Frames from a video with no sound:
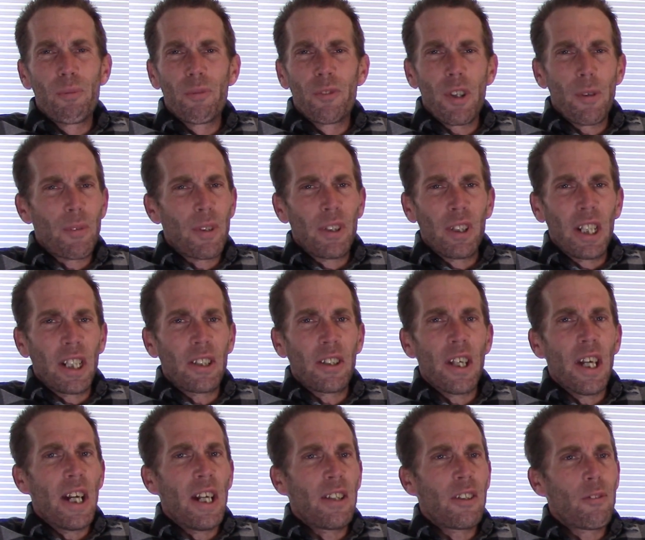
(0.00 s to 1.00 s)
something like
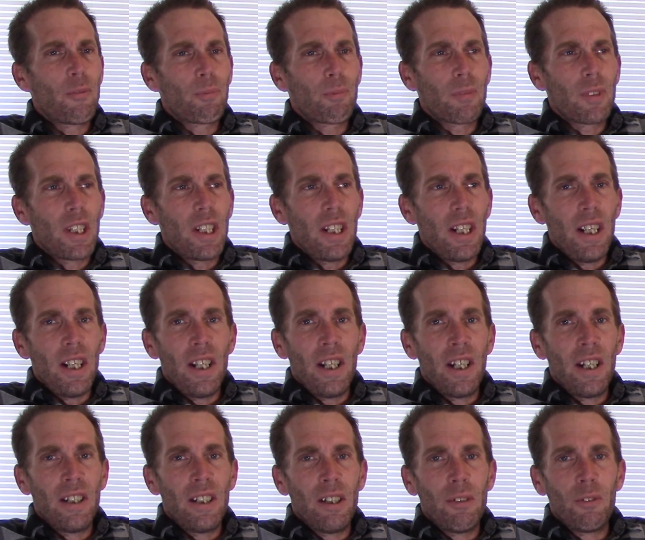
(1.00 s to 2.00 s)
that, and